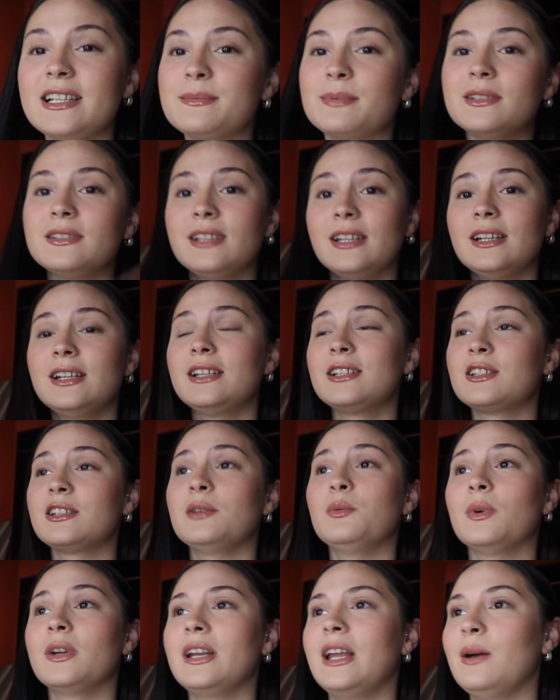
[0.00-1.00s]

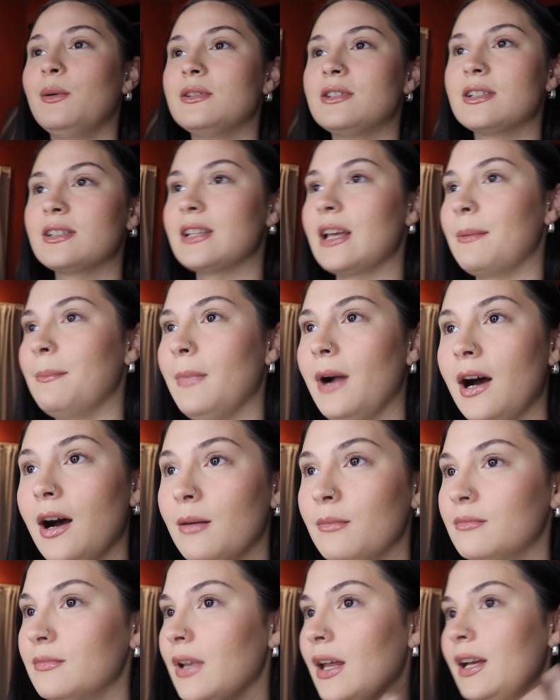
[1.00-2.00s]
spontaneously one day was just like,
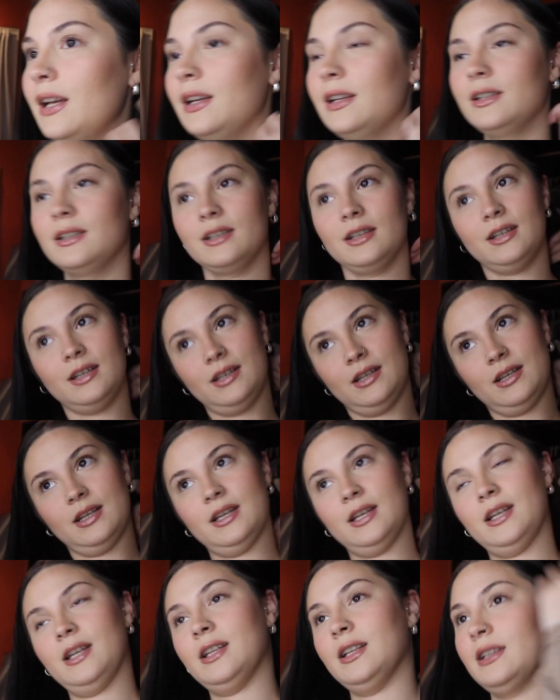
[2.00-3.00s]
Mom, like,
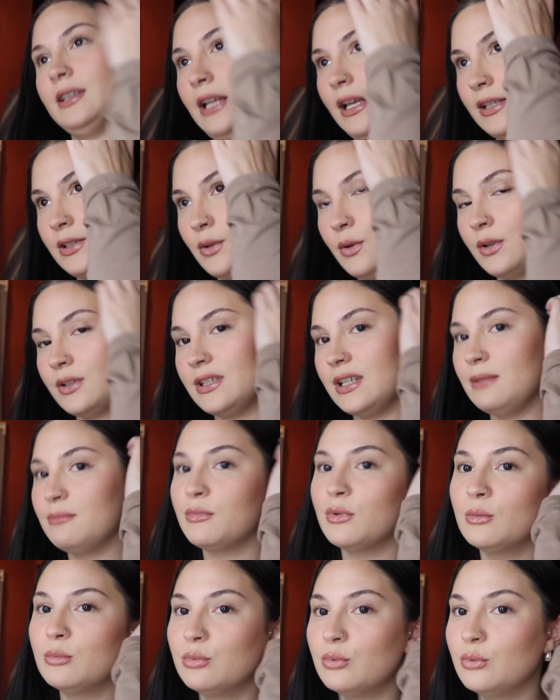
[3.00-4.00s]
let's go to
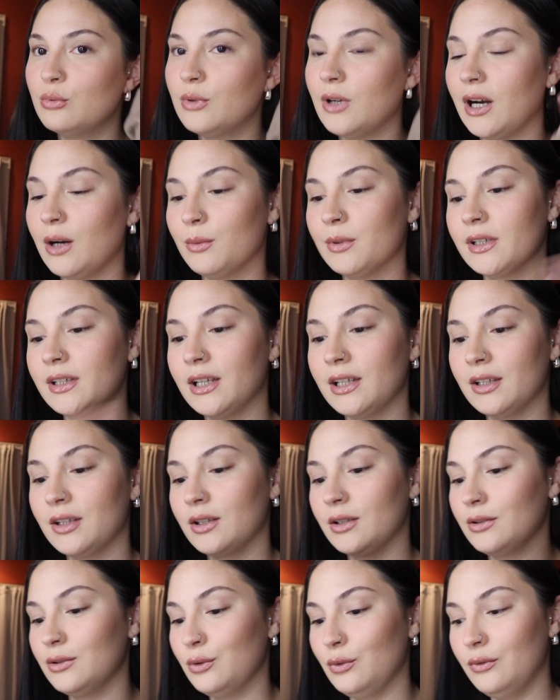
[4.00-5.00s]
T-Mobile. I want to get
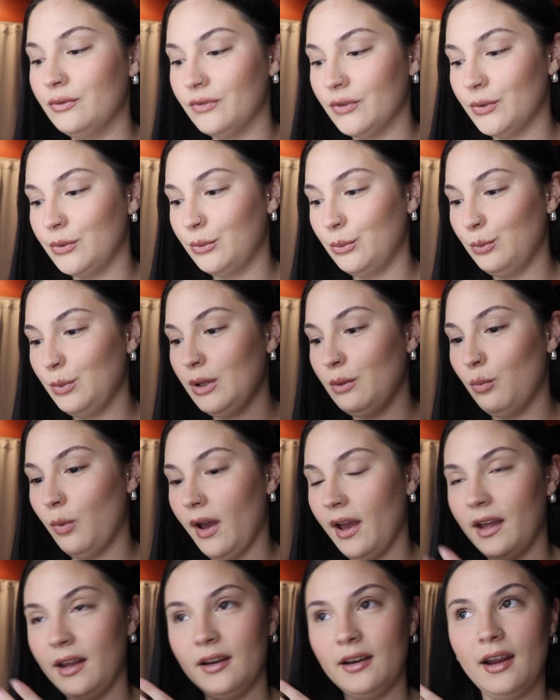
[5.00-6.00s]
a new phone. We
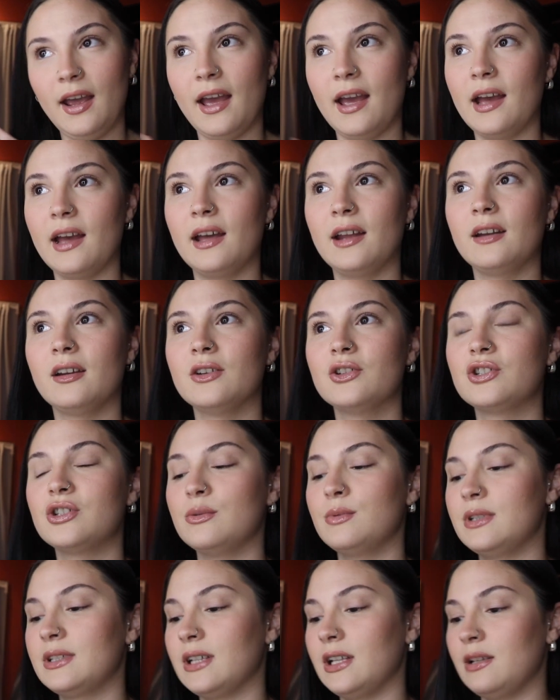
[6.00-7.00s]
went, and she
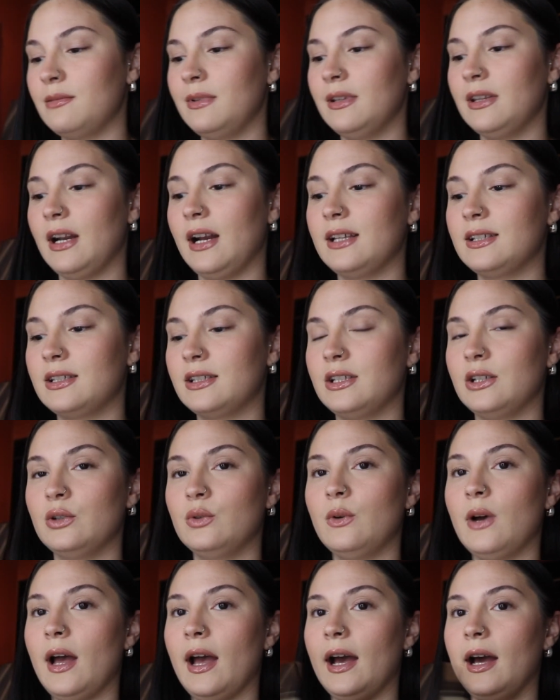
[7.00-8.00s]
was telling me that I
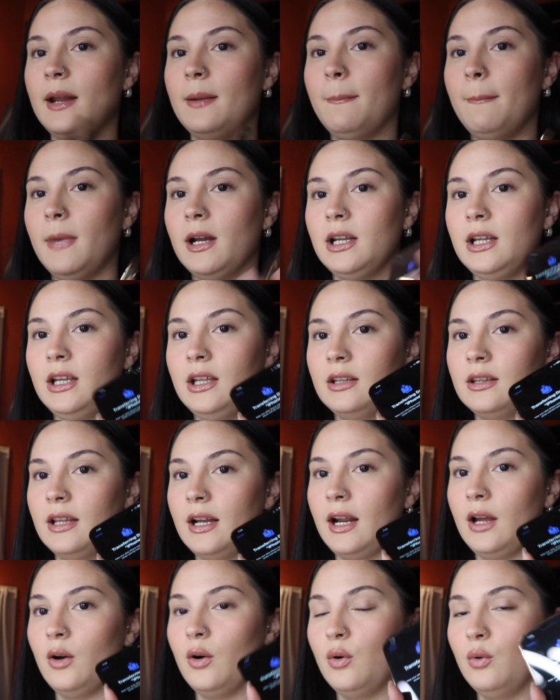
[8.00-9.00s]
still had money that
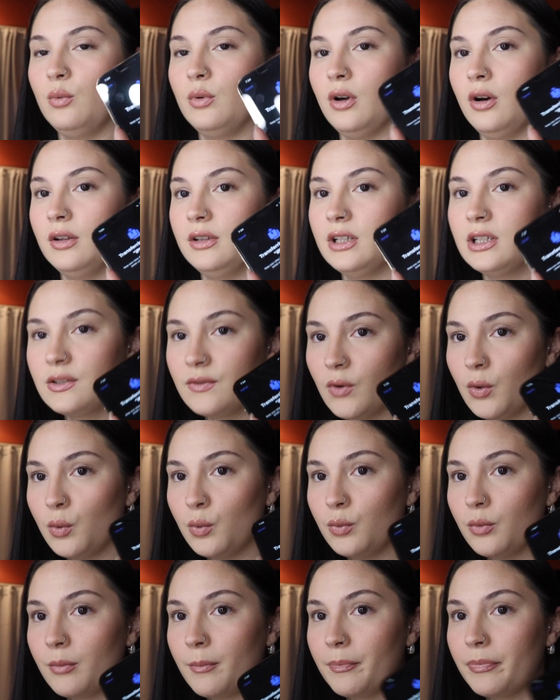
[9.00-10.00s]
I owed on this
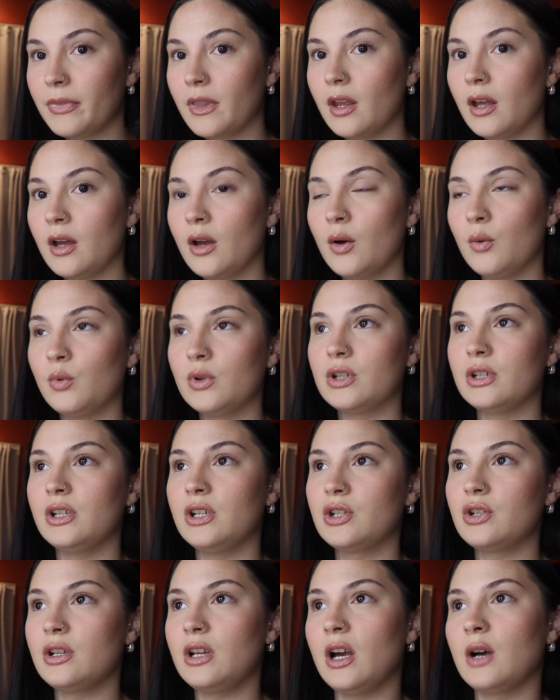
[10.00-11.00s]
phone, which
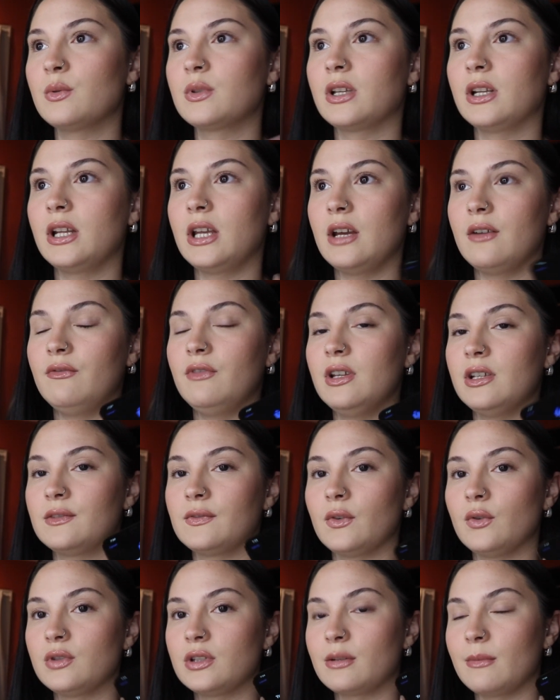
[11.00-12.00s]
initially I was going to give this
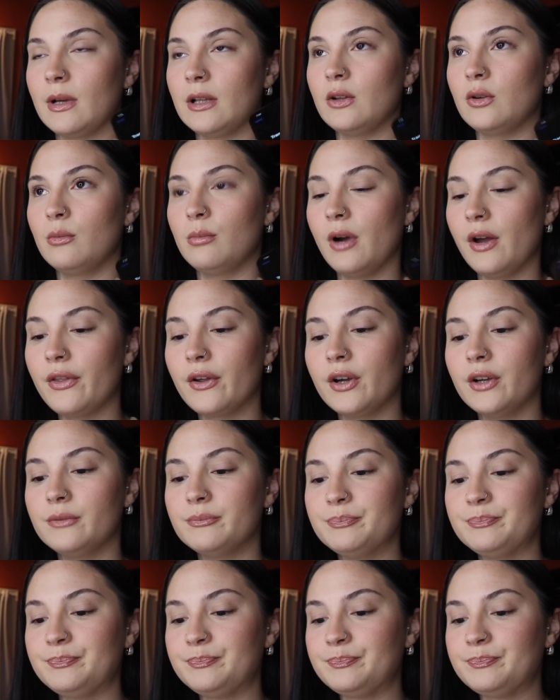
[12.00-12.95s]
phone to my little brother,